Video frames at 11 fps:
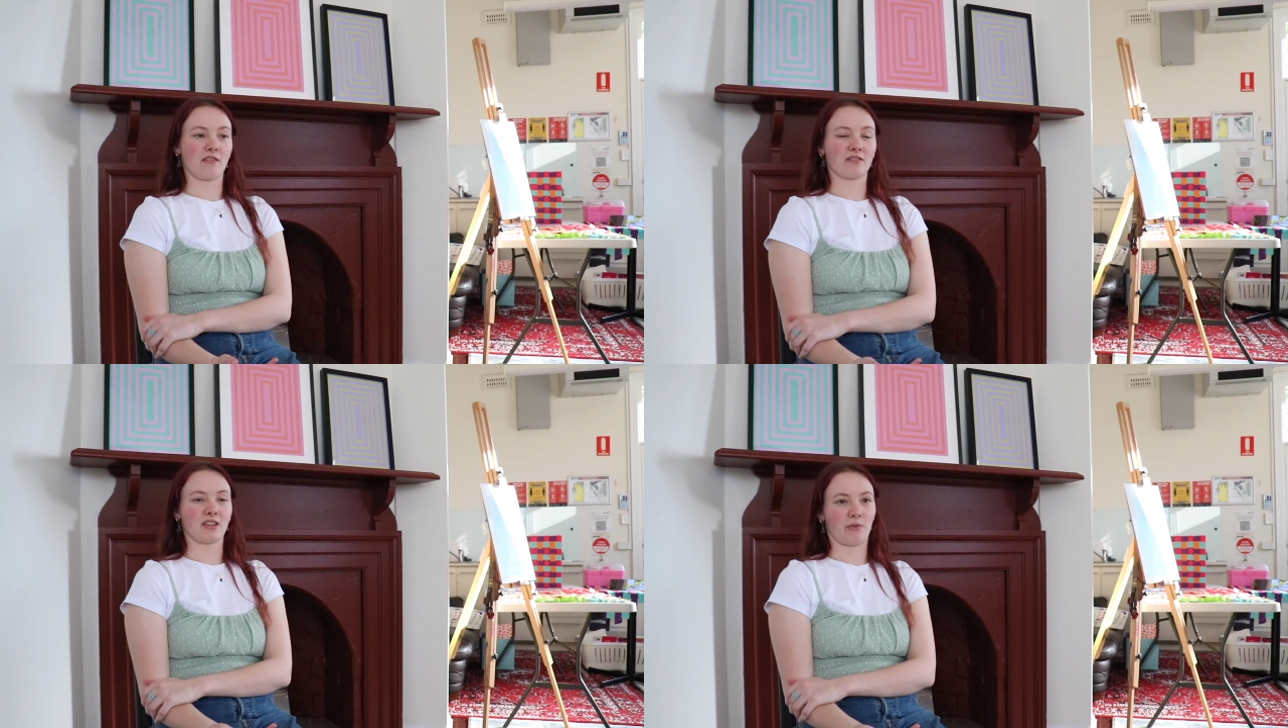
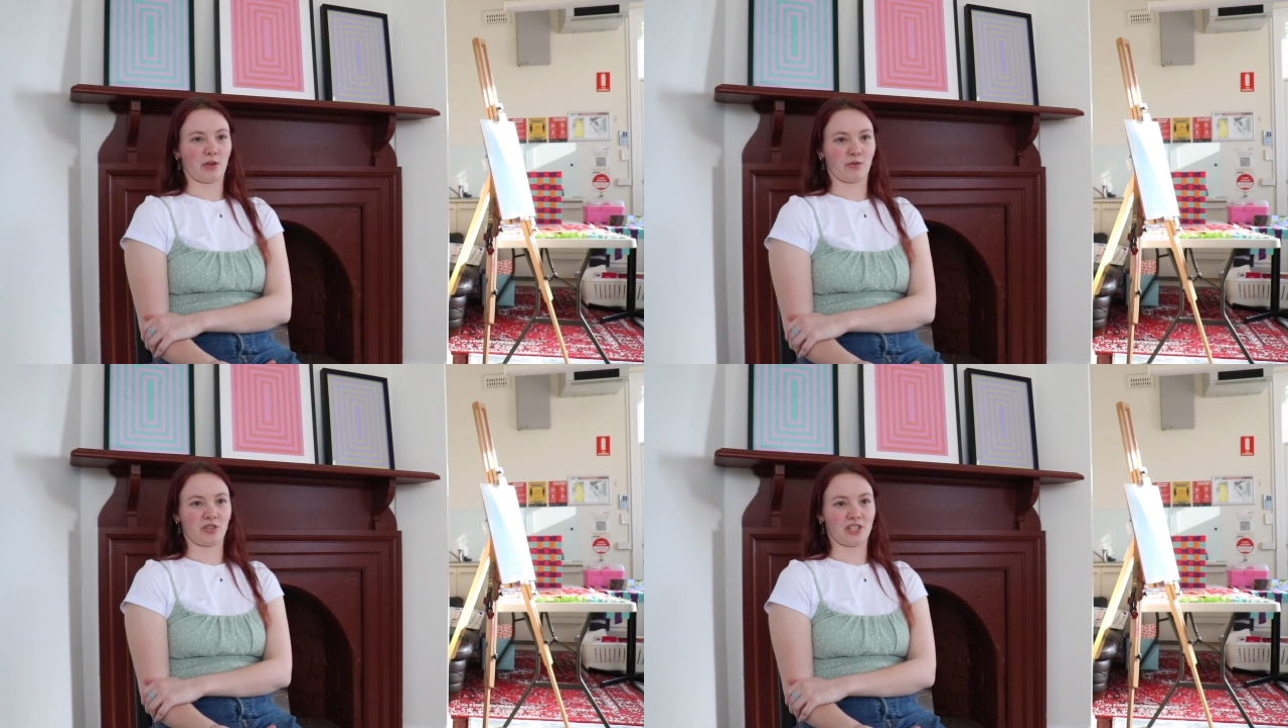
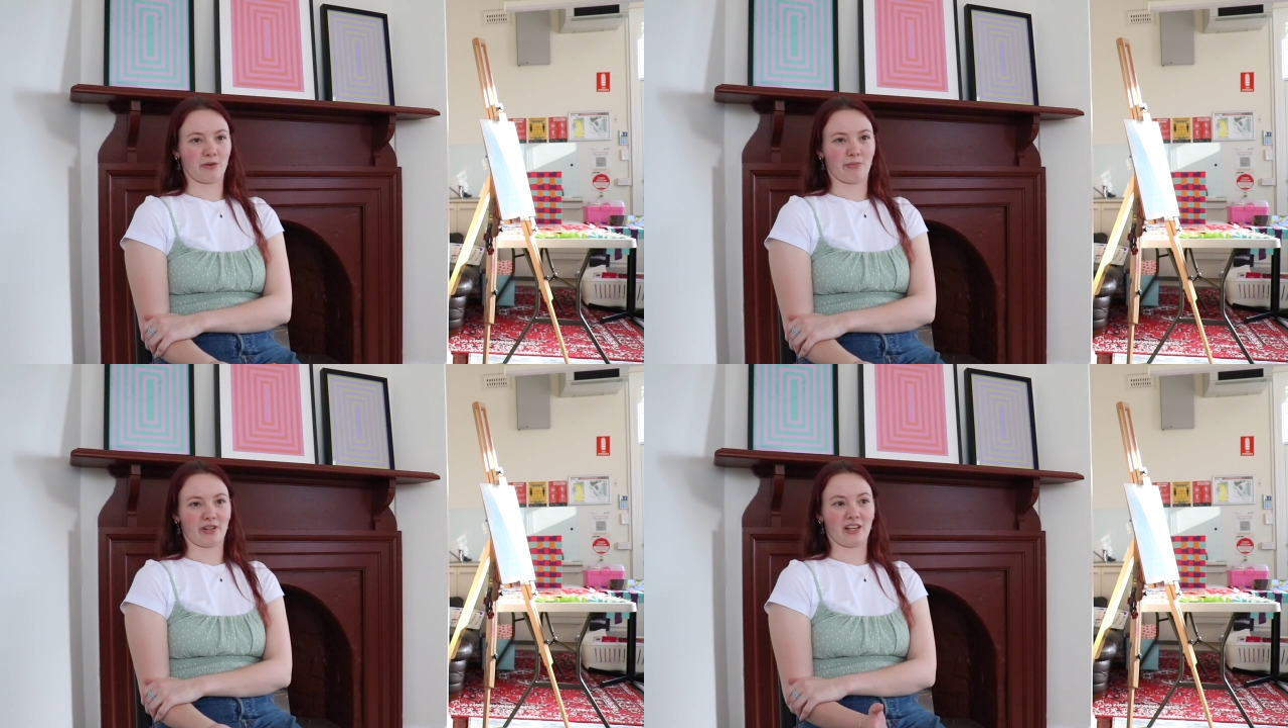something which is
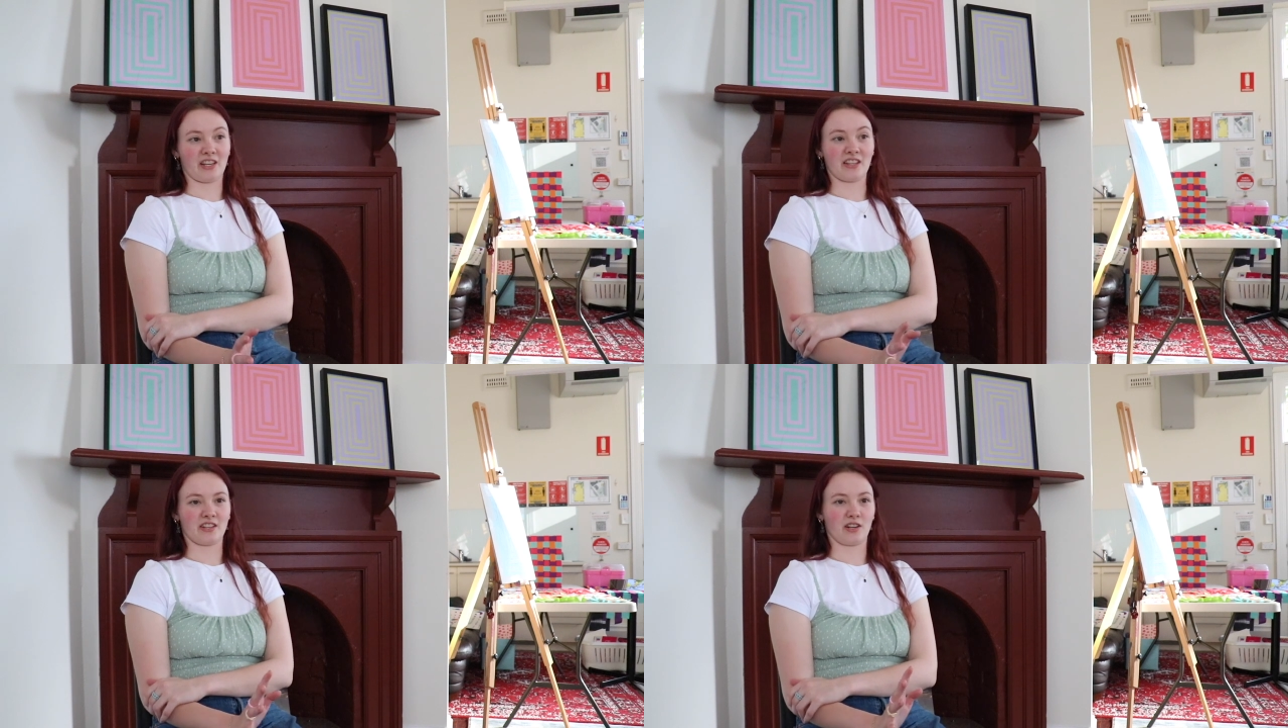typically
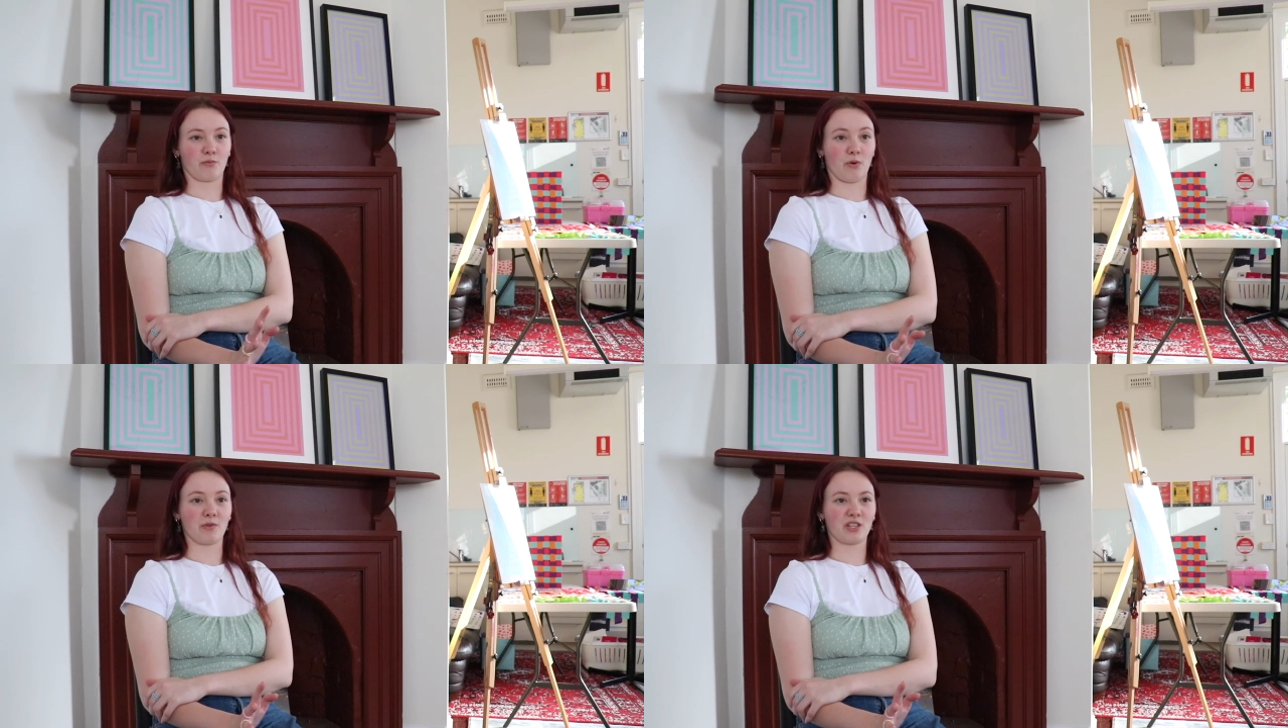
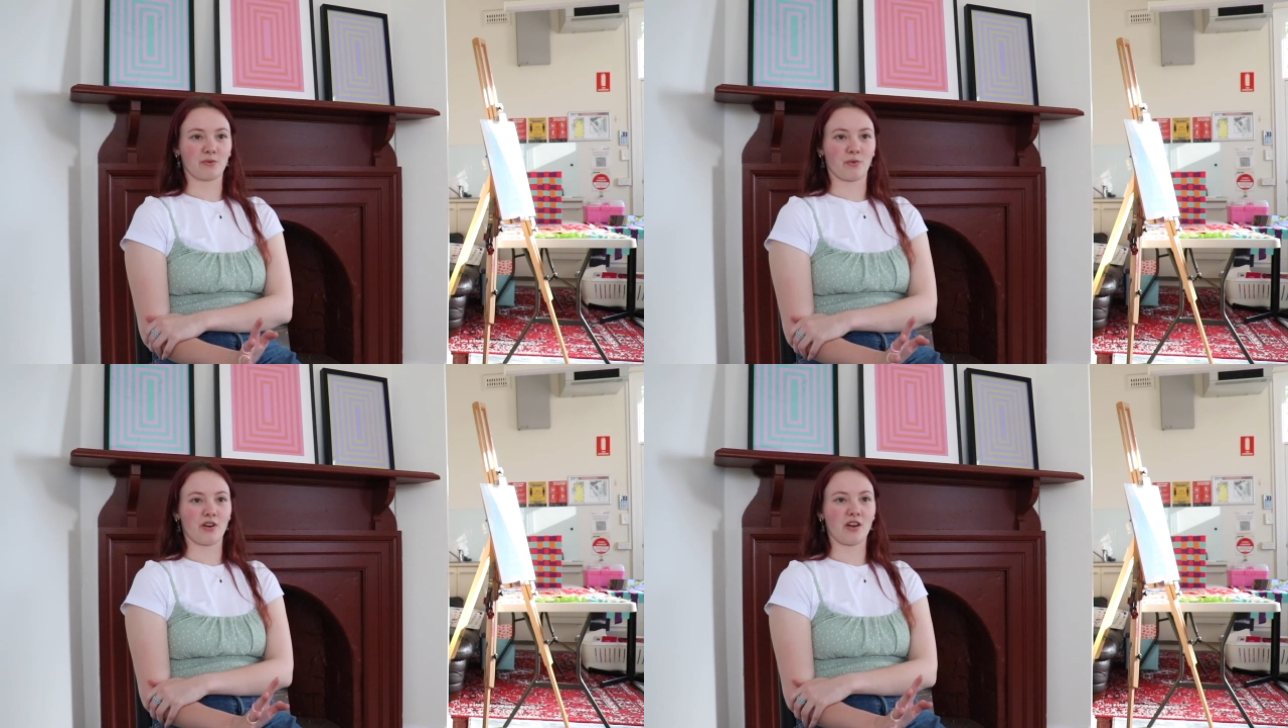considered women's
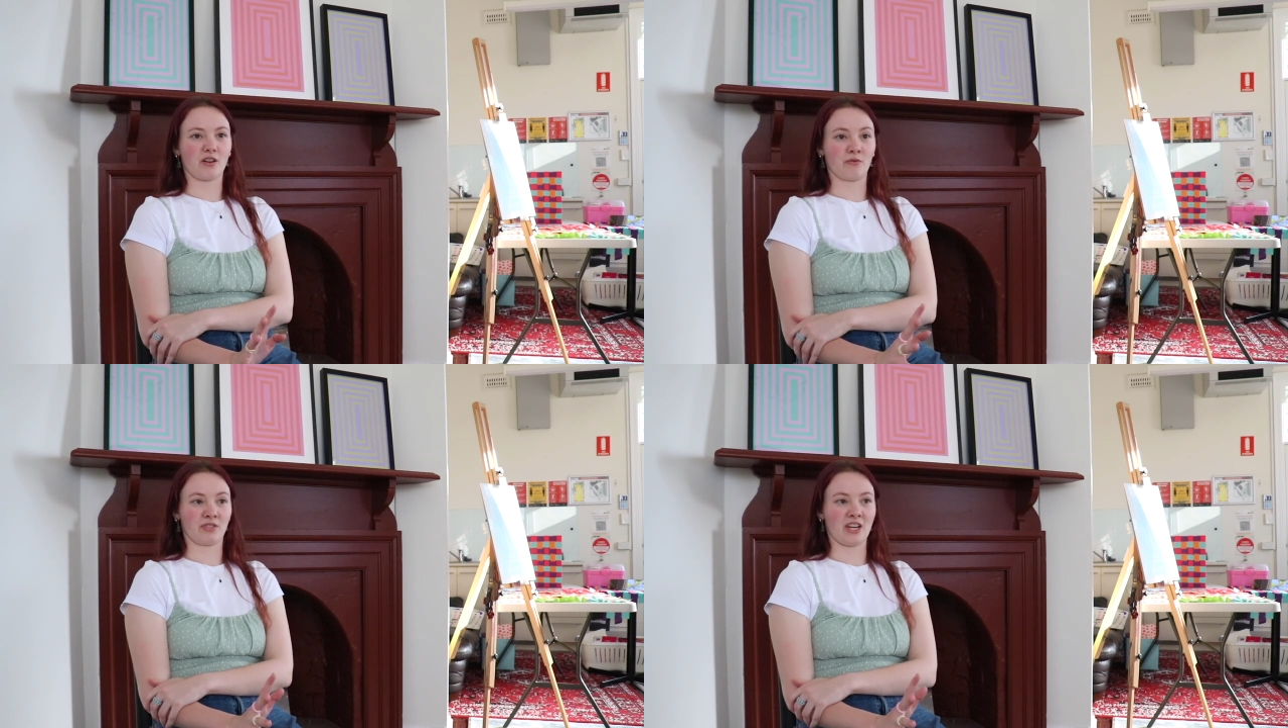
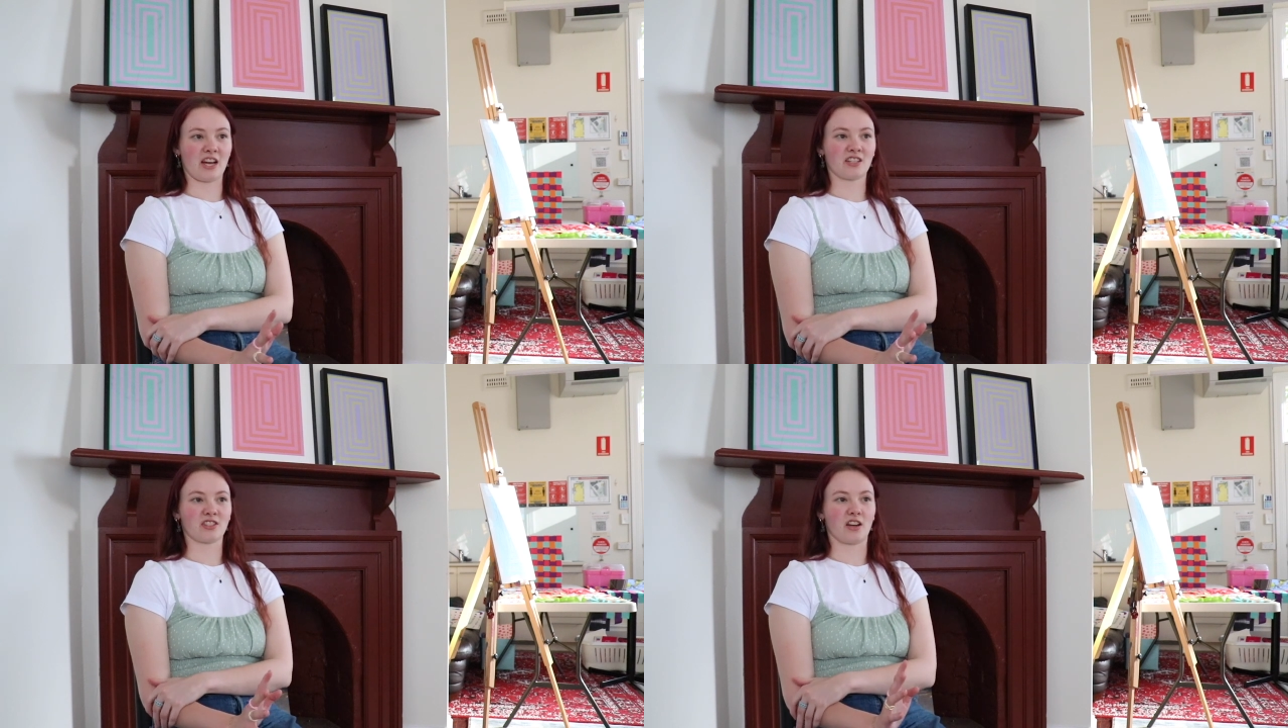work,
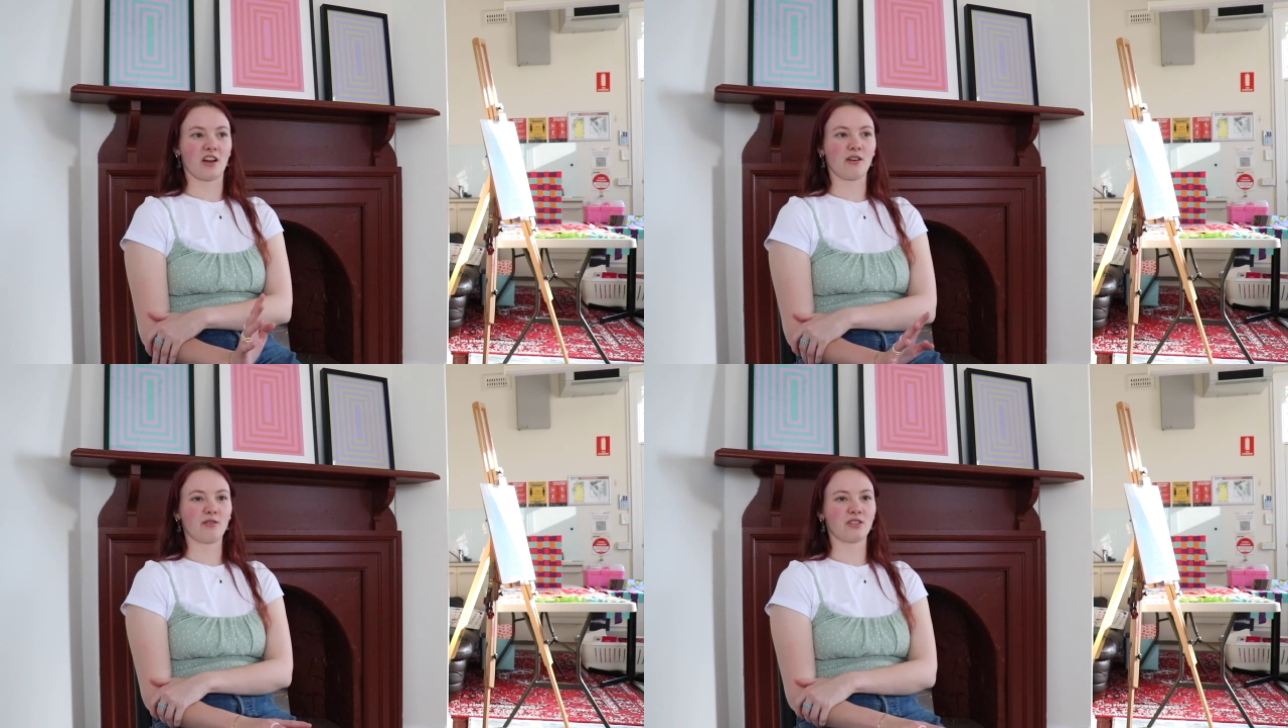
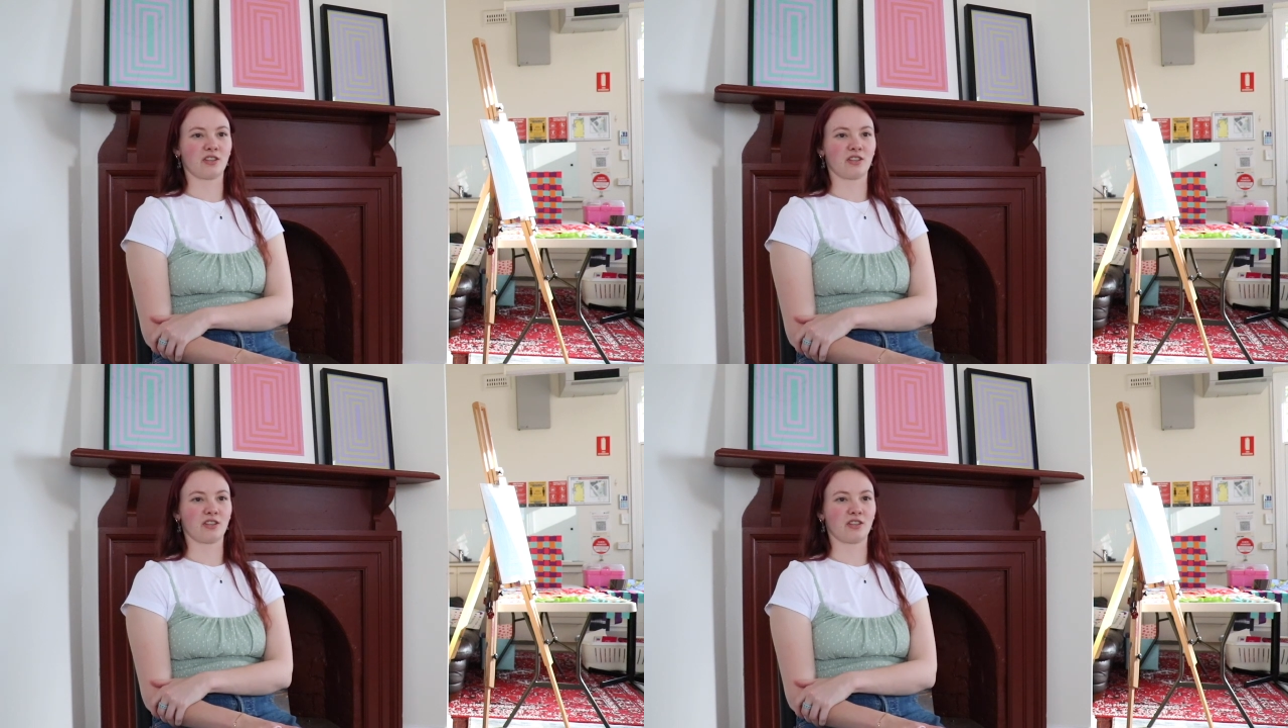textiles,